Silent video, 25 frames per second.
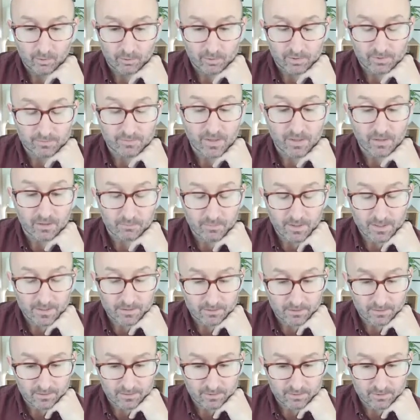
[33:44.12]

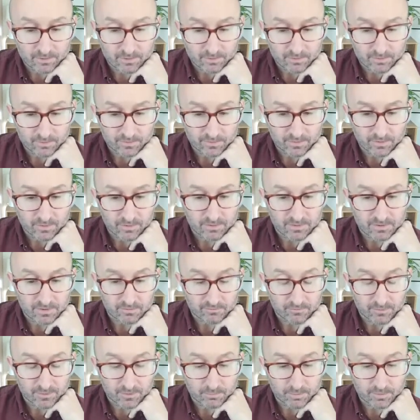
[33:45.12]
developmental issues that are
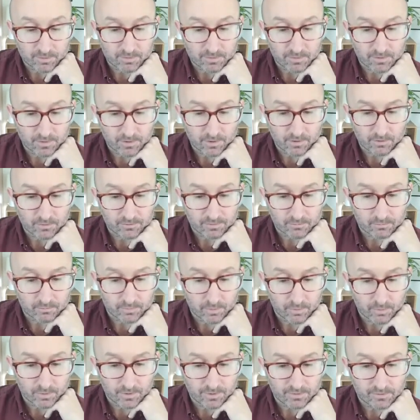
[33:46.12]
different between girls and
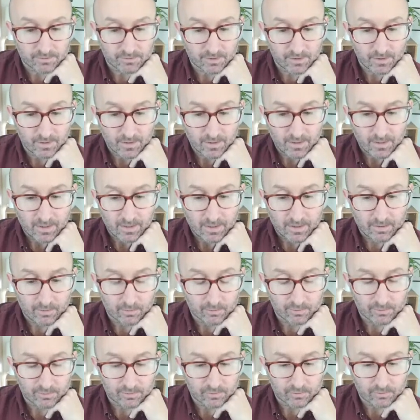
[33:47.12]
boys, and
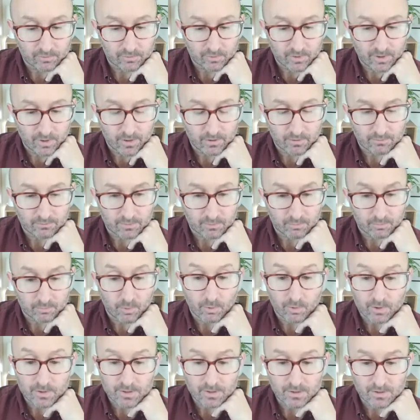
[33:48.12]
also kind of
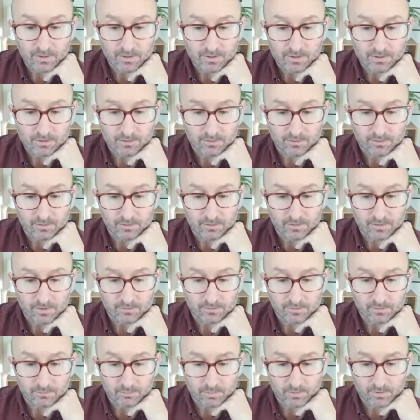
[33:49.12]
reporting issues that are
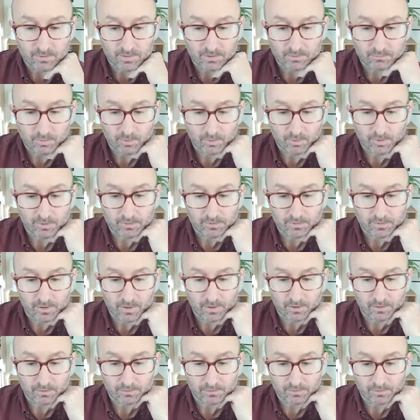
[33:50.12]
different between boys and
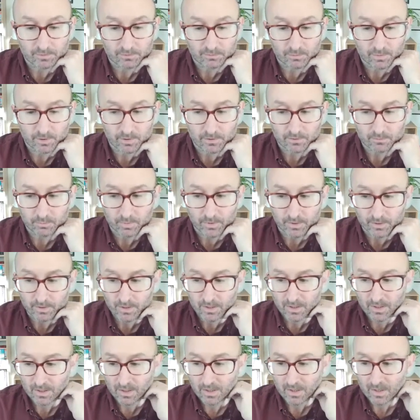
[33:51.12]
girls as well. But
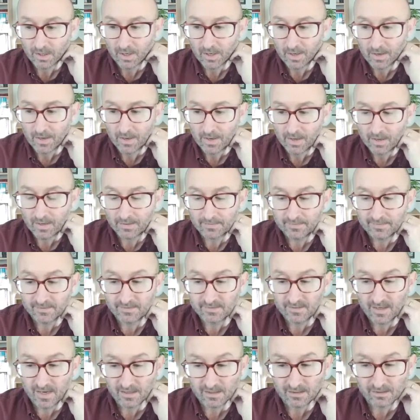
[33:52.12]
it's
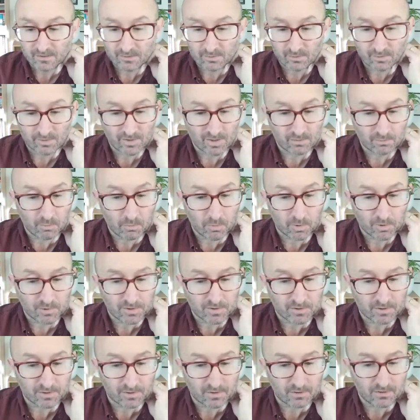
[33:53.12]
exactly the sort of thing we want
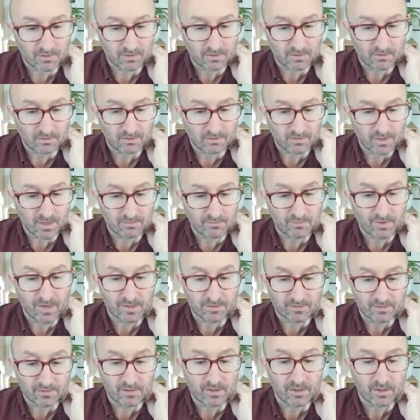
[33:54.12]
to
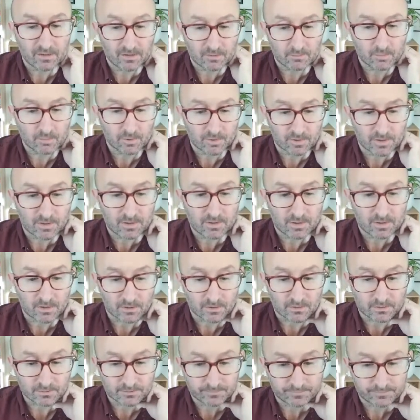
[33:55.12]
investigate in more
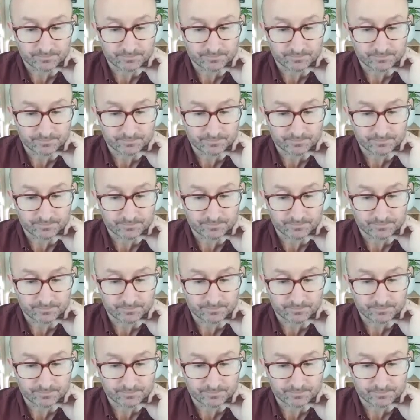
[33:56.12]
detail.